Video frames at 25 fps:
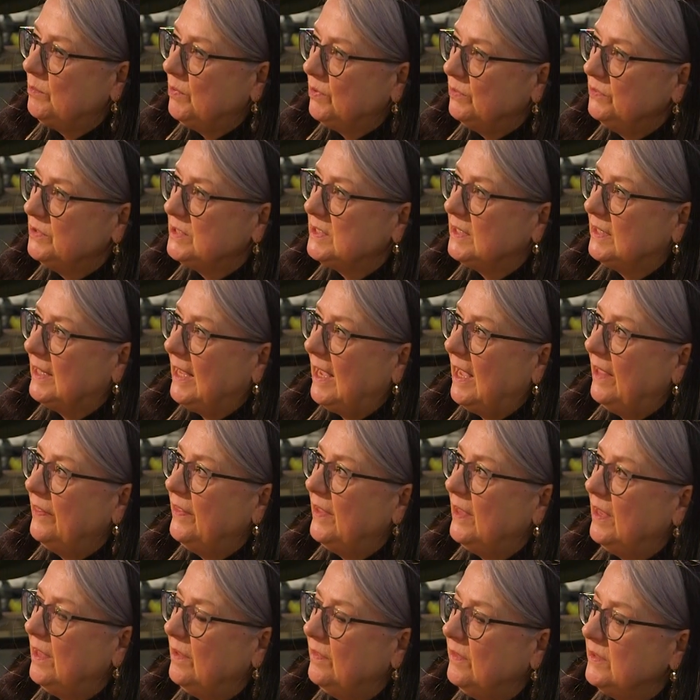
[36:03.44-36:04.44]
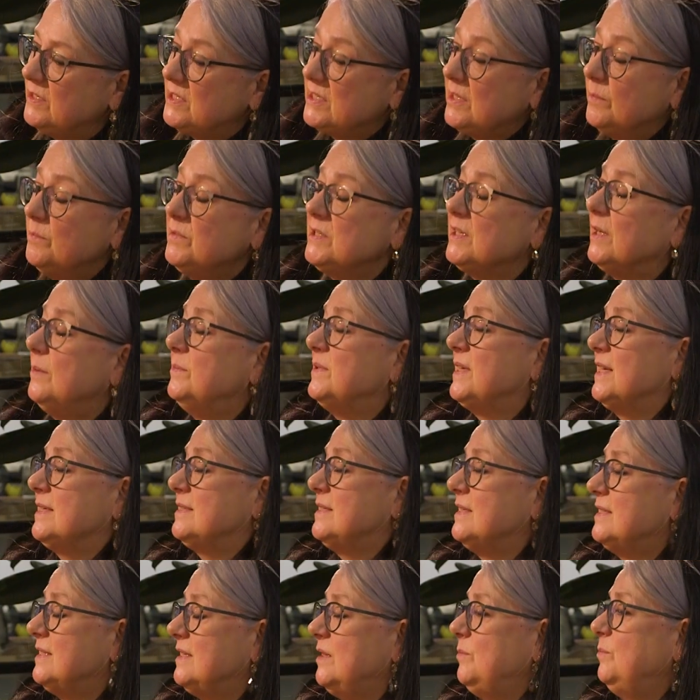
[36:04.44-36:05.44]
them onto that, and sometimes
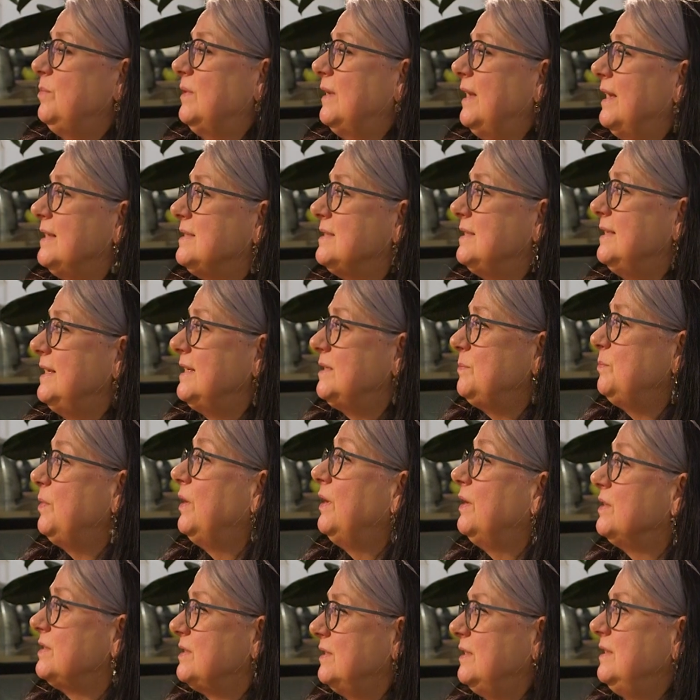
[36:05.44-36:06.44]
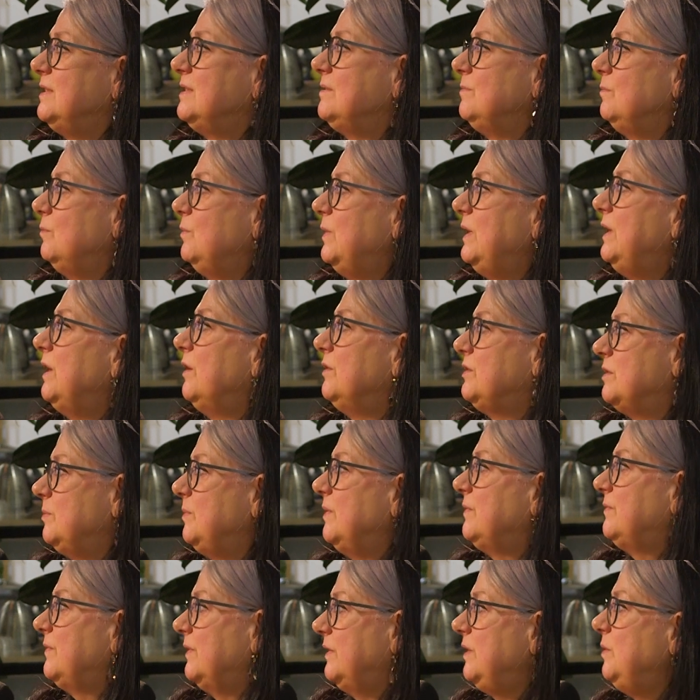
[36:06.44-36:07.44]
that's as simple as this person we know
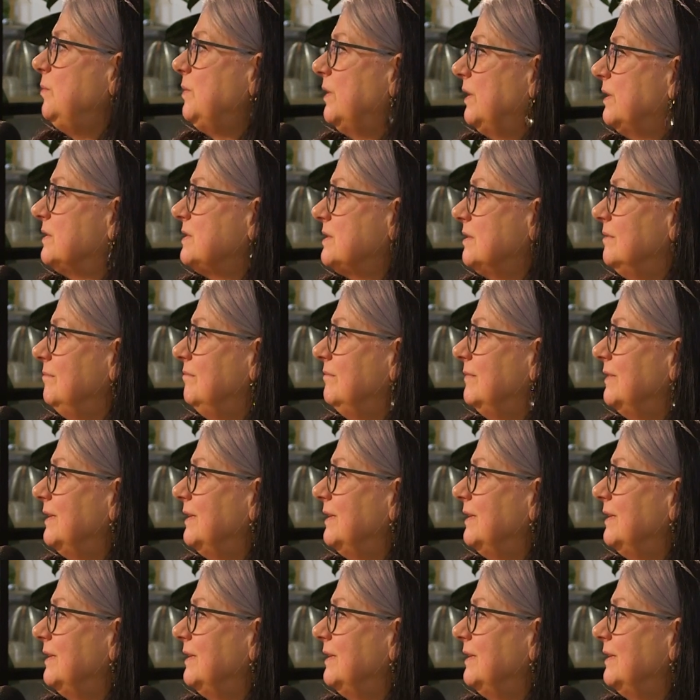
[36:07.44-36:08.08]
to be a funny person.